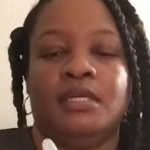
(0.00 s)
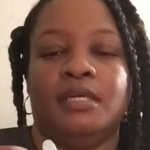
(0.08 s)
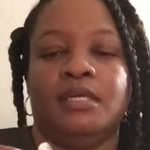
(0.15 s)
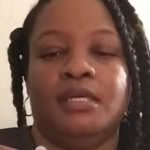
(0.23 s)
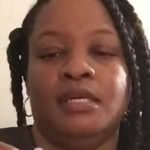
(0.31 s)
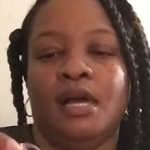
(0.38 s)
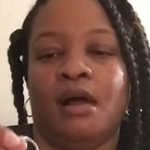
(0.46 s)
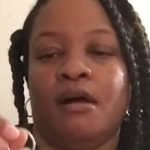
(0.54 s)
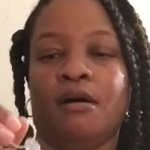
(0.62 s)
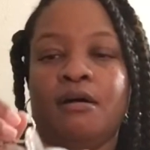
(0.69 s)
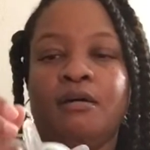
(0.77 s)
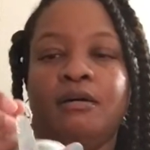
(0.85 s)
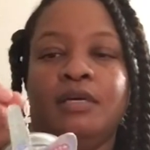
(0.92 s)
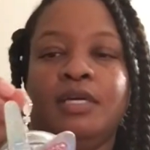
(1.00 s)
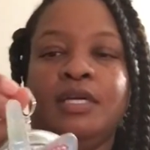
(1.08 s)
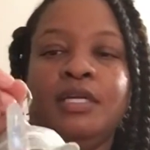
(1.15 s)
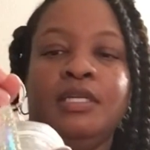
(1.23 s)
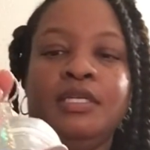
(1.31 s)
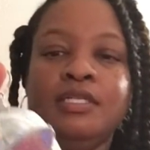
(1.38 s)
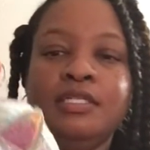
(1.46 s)
Y'all.
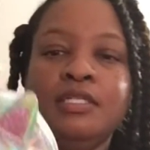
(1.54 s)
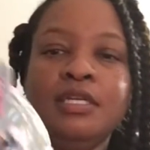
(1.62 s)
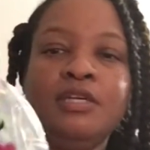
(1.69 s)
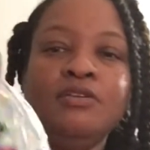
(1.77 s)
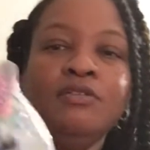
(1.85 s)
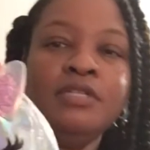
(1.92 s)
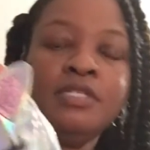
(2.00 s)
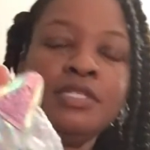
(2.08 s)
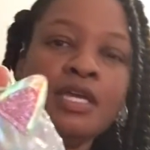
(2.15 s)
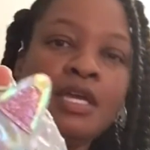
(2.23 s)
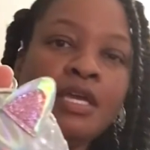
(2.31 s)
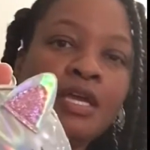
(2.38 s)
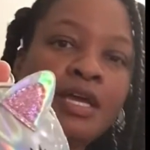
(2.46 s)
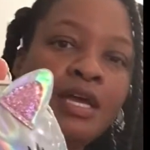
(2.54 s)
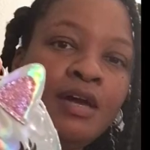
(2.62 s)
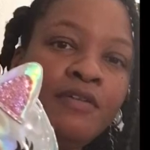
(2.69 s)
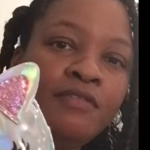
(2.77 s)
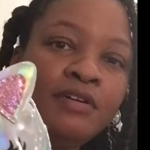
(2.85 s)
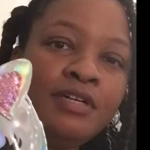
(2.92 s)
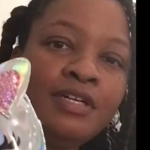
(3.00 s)
Isn't this the cutest thing
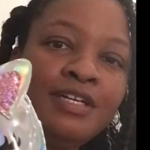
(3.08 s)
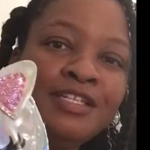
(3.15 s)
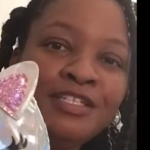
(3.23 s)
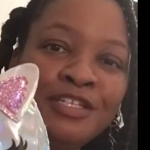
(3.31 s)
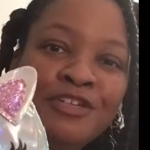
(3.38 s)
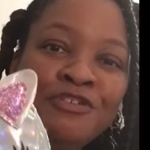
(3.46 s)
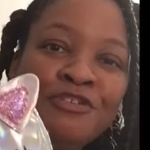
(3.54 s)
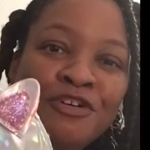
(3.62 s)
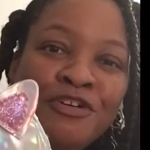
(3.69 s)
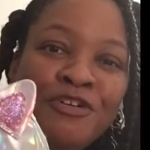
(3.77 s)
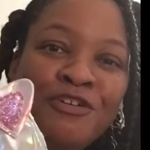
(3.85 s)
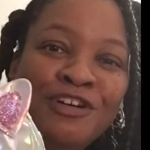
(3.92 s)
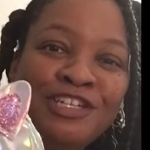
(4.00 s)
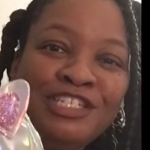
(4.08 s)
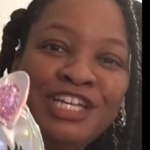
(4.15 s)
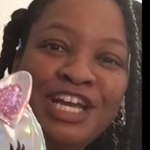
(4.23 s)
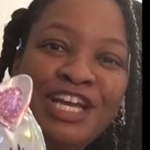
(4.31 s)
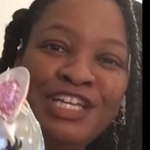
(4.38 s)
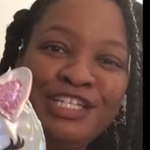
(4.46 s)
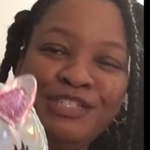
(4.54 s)
ever? It's a unicorn
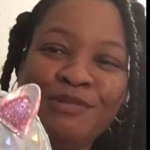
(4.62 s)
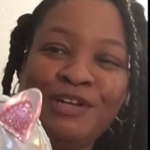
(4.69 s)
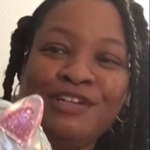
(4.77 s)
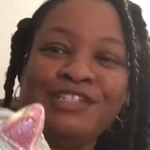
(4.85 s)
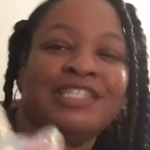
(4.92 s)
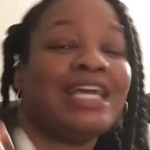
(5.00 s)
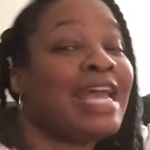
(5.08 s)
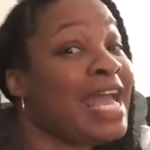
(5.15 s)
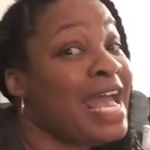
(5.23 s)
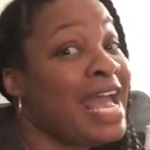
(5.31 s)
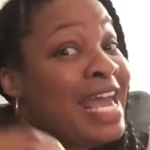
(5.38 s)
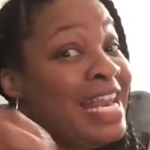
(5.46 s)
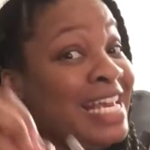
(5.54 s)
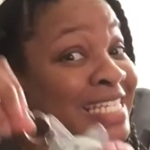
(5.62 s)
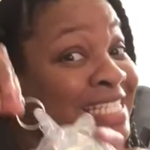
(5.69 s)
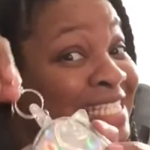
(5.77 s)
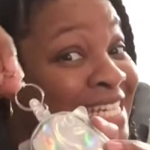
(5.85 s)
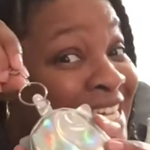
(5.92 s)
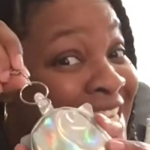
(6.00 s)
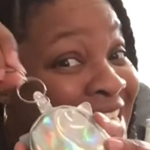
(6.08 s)
change purse. It is
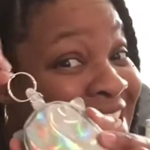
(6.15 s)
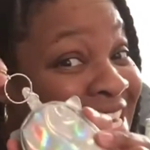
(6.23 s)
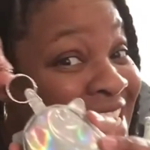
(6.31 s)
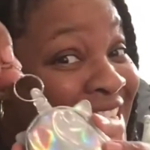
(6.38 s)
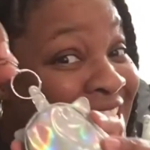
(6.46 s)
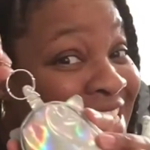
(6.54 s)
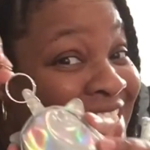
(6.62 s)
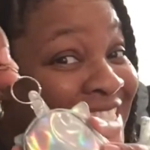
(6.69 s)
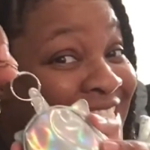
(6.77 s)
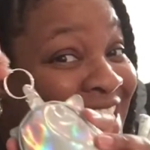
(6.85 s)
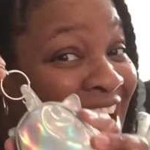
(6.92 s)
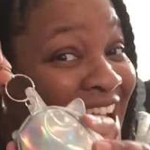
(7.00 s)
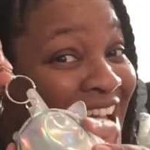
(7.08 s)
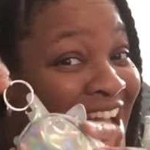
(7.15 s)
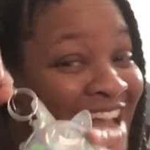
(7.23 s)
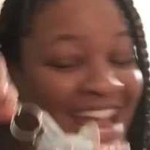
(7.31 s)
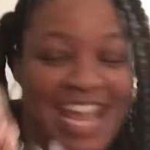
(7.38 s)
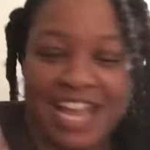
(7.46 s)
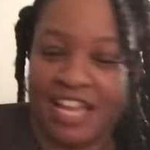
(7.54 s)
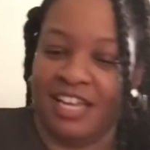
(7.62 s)
a
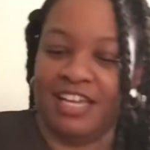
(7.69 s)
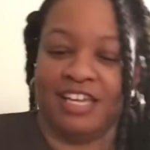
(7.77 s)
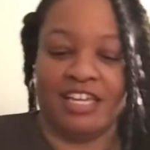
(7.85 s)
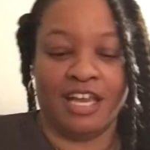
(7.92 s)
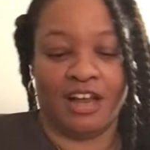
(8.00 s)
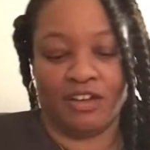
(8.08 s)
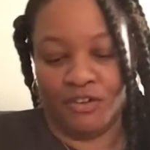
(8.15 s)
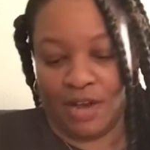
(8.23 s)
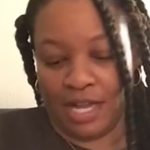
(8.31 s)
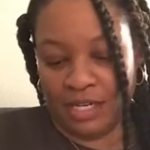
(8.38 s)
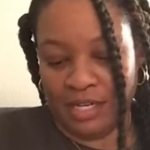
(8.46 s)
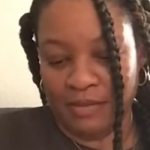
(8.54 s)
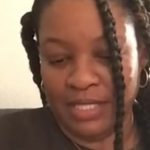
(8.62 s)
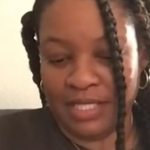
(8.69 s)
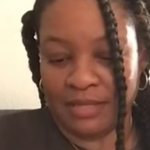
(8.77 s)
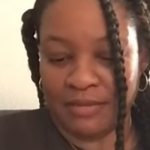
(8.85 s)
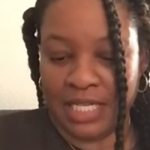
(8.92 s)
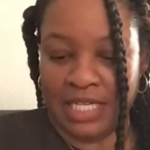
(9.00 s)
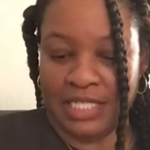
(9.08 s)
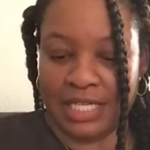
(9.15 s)
keychain. Y'all know I love me some
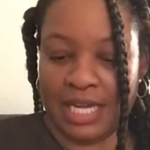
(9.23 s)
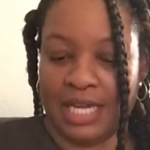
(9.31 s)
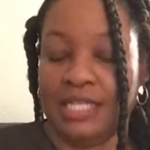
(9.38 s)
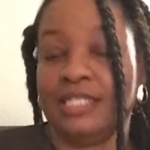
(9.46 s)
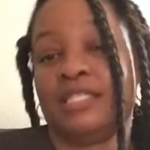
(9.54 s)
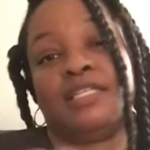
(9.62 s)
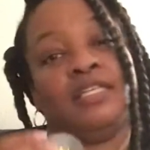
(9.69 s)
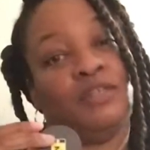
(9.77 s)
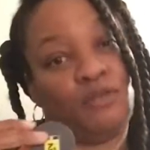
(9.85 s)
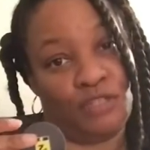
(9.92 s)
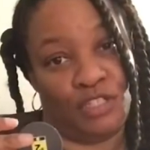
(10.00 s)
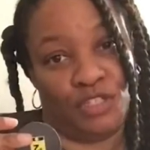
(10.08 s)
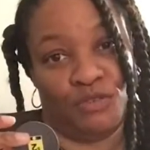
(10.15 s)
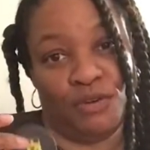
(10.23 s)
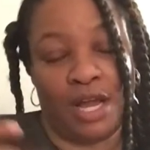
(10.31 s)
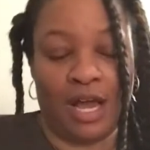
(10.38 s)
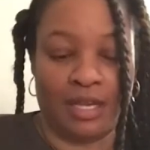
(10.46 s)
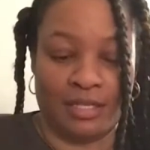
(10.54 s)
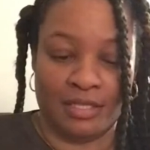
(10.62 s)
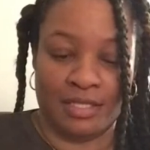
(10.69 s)
keychains. It was
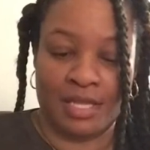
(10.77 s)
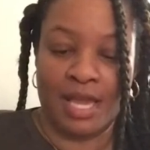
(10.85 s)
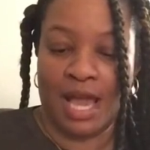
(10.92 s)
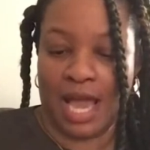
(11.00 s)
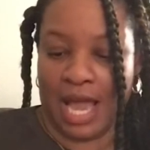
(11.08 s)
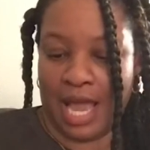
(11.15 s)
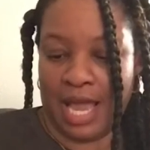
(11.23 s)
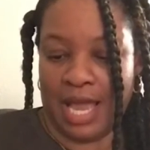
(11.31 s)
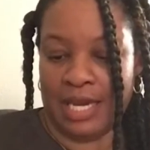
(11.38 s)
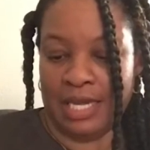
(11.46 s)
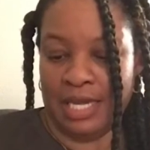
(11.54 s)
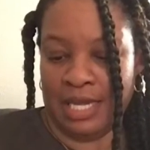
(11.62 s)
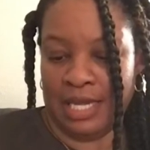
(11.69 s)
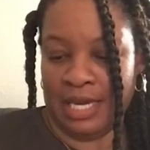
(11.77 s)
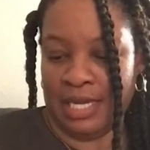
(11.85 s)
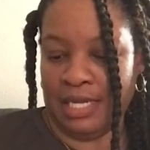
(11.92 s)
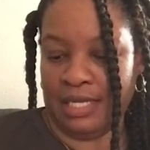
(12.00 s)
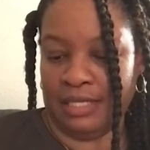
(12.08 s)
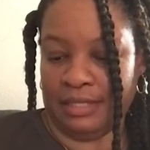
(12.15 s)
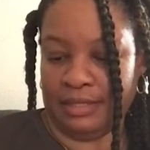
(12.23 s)
$2. I had to get it.
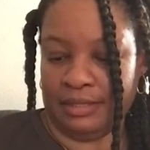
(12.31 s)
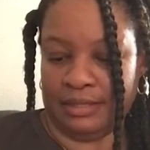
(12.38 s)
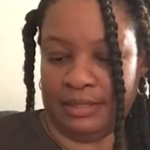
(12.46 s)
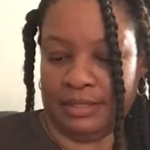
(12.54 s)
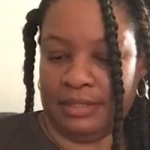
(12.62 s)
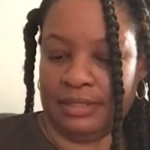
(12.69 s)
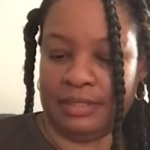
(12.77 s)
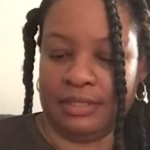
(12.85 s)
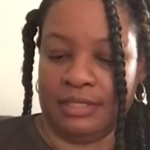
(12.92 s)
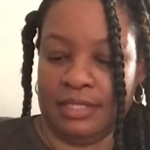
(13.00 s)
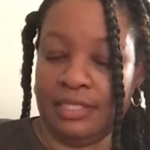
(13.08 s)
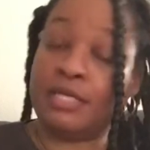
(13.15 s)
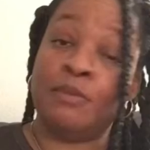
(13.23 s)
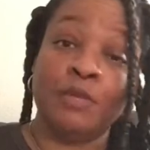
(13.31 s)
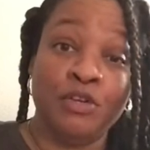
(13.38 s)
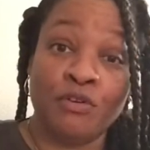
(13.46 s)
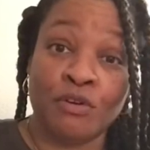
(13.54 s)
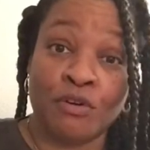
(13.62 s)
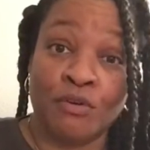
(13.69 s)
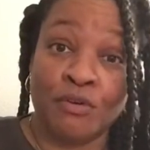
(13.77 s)
Because I'm a
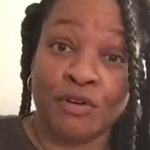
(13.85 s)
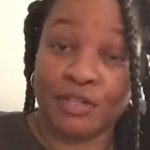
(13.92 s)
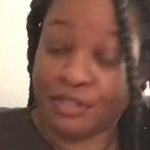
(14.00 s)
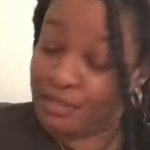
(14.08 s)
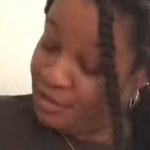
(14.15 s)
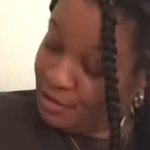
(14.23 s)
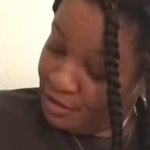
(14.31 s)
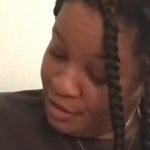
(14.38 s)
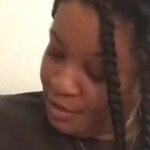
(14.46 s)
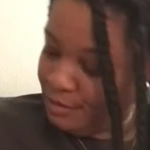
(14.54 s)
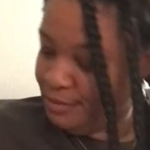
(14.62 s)
unicorn. So.